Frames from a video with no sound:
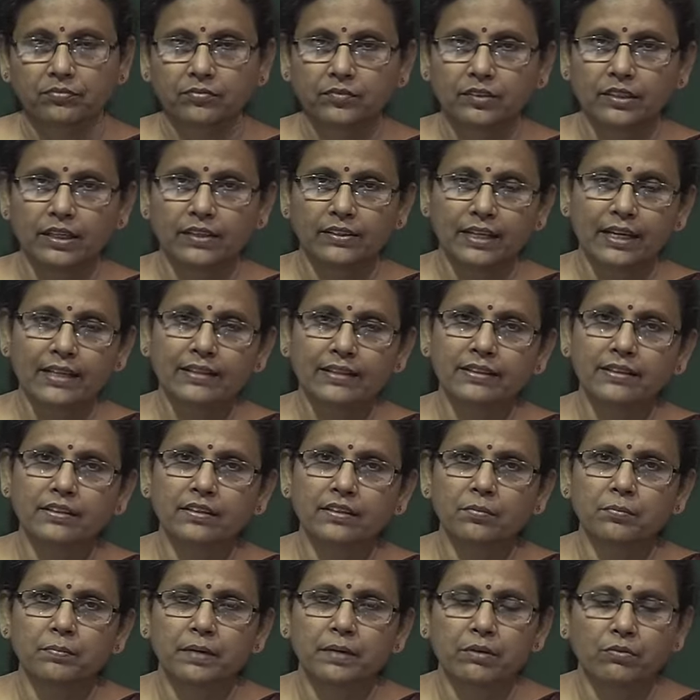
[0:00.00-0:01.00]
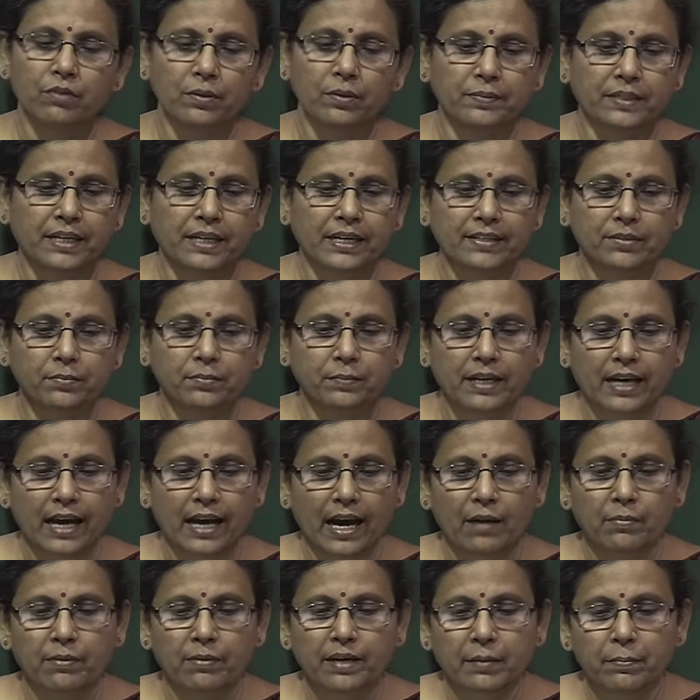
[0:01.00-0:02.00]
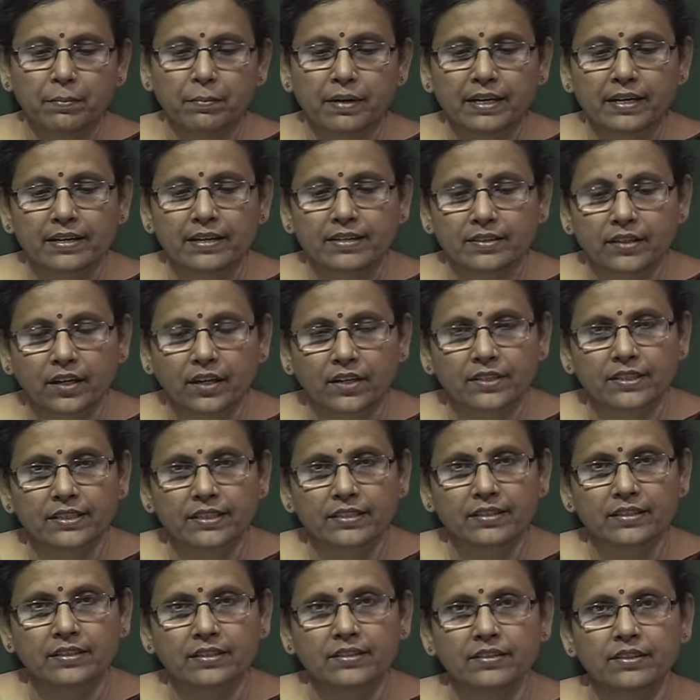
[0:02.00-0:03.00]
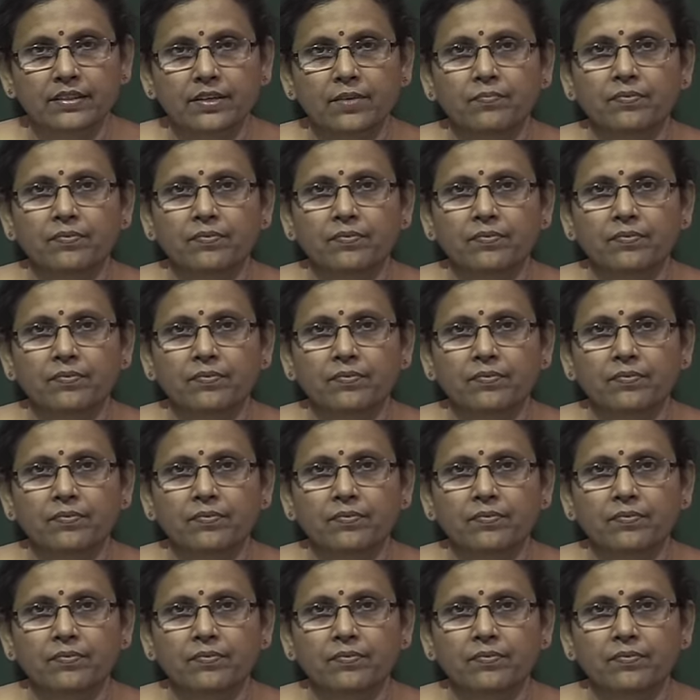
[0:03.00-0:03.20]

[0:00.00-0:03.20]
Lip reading: And then websites may have embedded search engines,